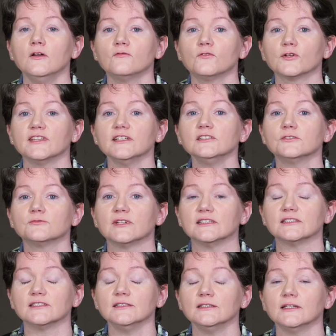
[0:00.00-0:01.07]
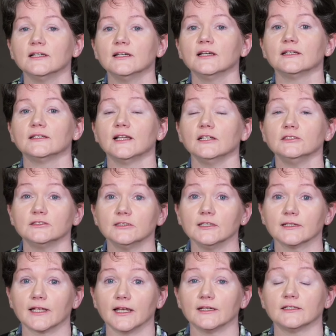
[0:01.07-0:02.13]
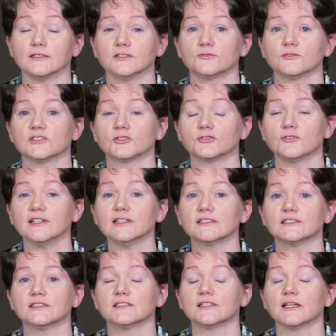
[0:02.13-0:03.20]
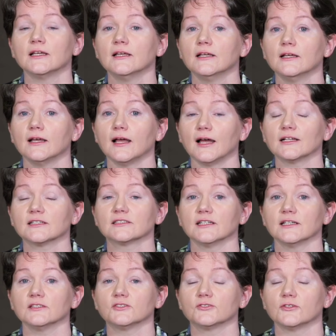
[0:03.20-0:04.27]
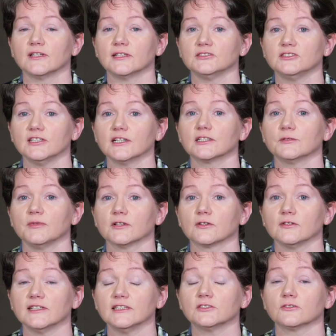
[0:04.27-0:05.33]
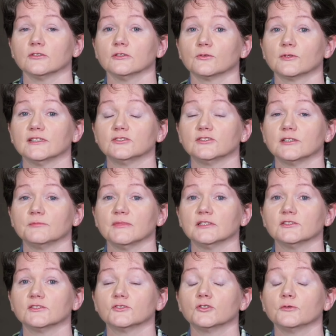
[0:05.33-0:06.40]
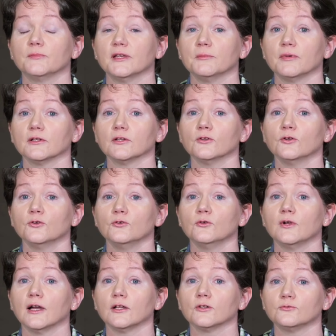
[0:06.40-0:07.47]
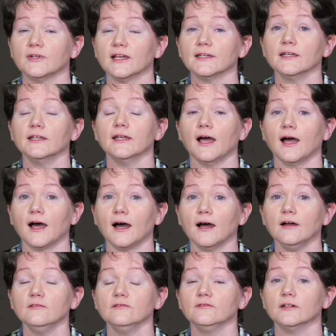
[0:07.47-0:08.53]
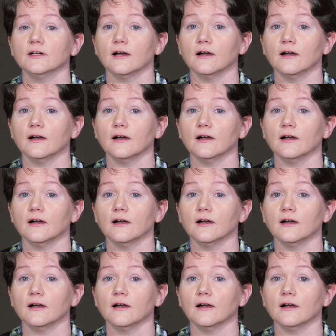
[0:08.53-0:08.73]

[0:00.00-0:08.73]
For this reason, national guidance restricts access to the injectable cholesterol-lowering treatments to people who already have